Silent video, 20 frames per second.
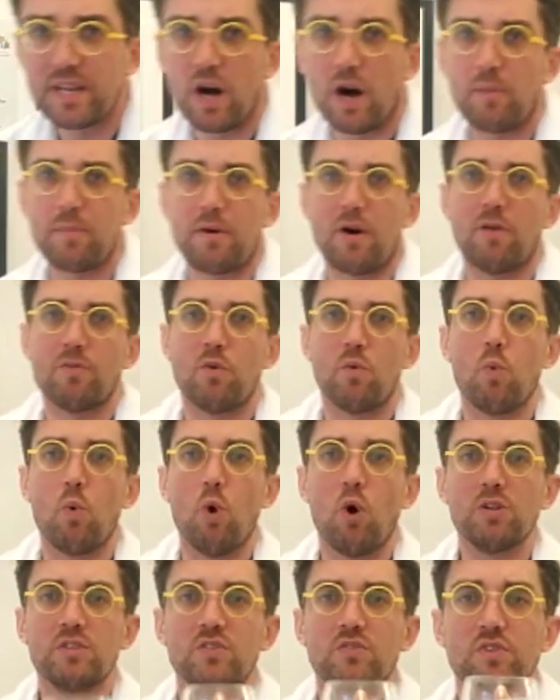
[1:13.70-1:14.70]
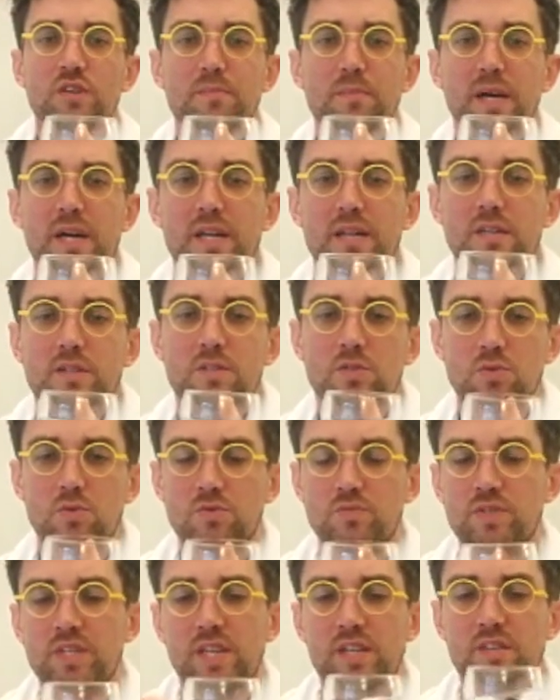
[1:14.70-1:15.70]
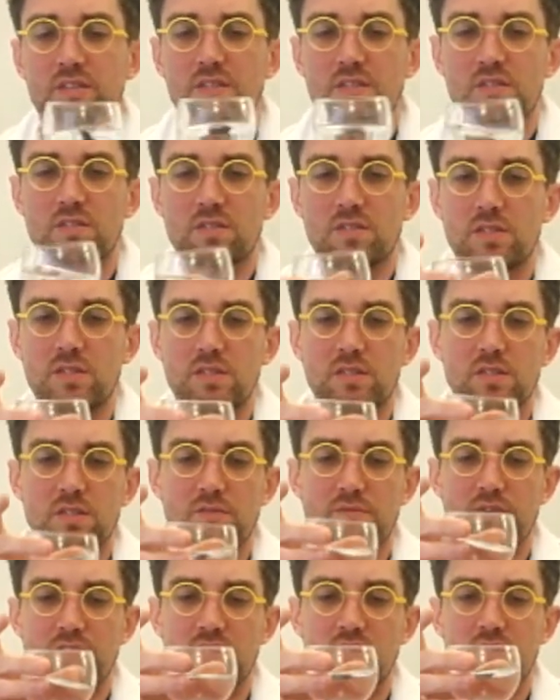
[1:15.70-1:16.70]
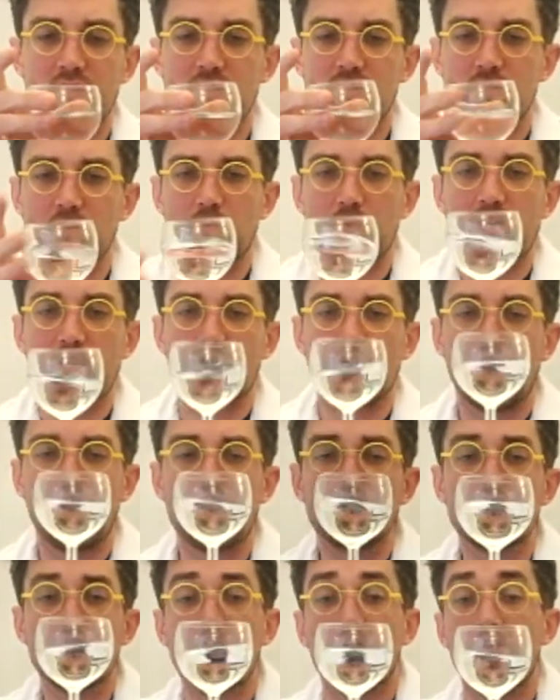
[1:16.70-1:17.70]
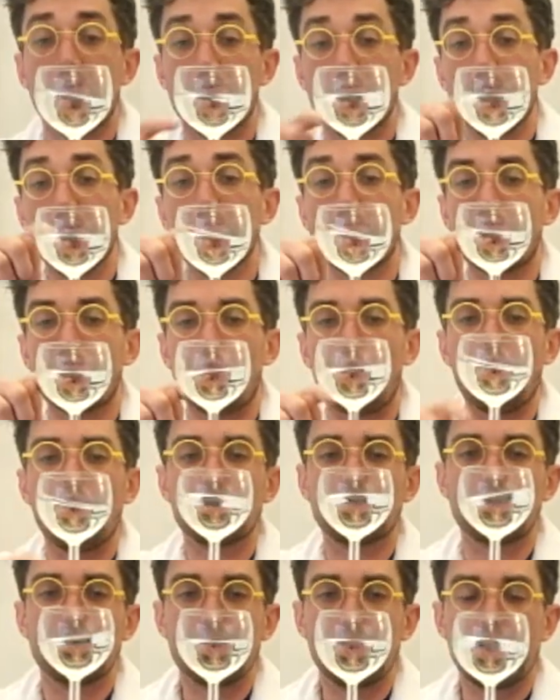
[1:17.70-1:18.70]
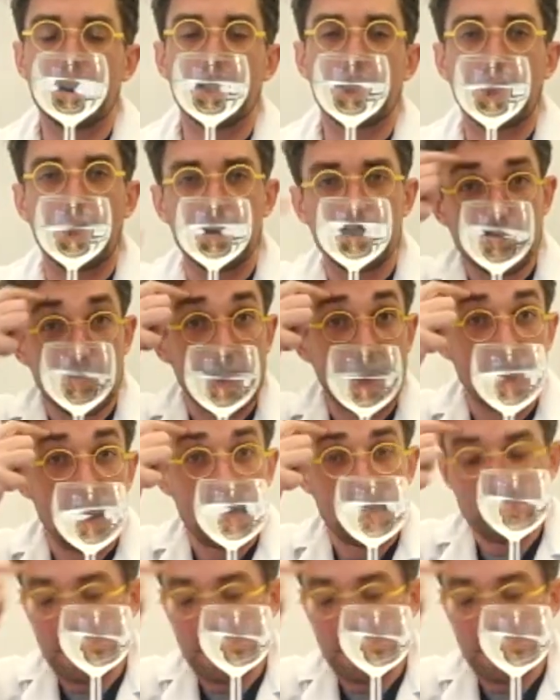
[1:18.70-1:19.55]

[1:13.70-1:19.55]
are made up of a watery bit, don't read anything into the fact that this is a wine glass, they're made up of a watery bit that comes from a